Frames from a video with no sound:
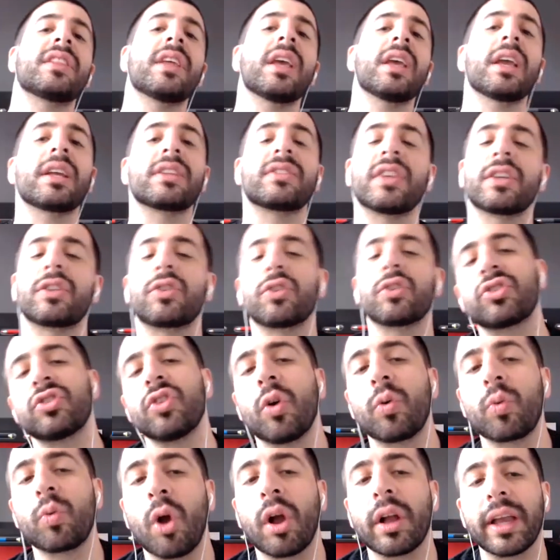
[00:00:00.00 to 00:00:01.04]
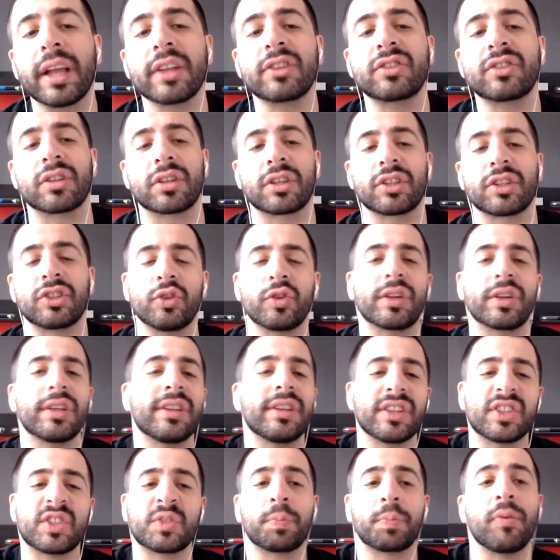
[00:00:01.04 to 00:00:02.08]
thing. It's there's no wrong answer because you can
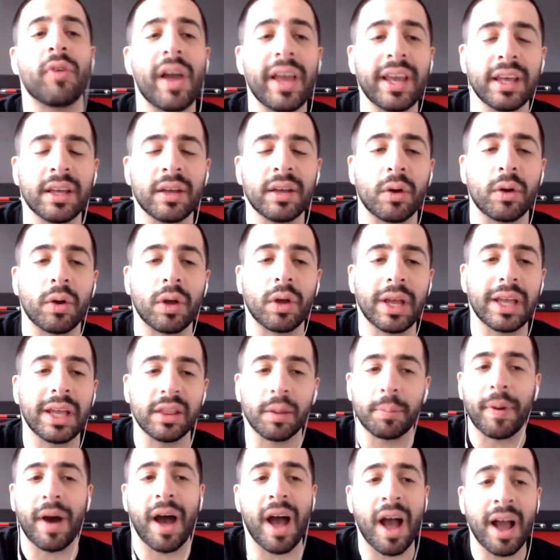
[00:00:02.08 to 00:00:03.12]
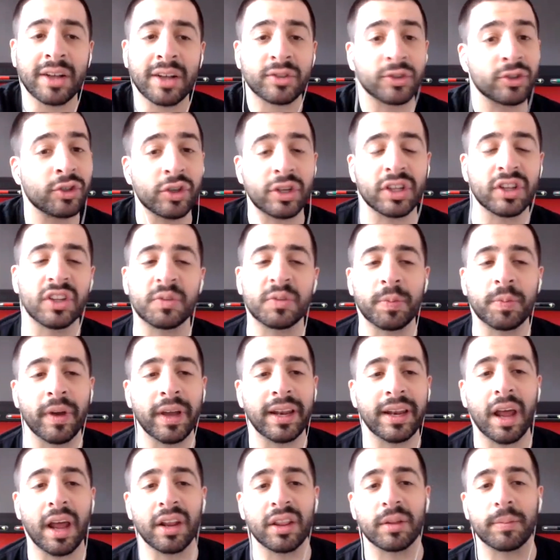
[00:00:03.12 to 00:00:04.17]
display it in the box or you can display
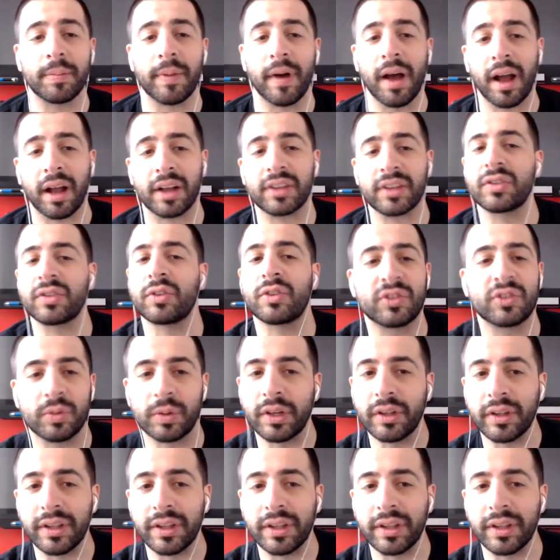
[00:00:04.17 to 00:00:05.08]
it out of the box. So that's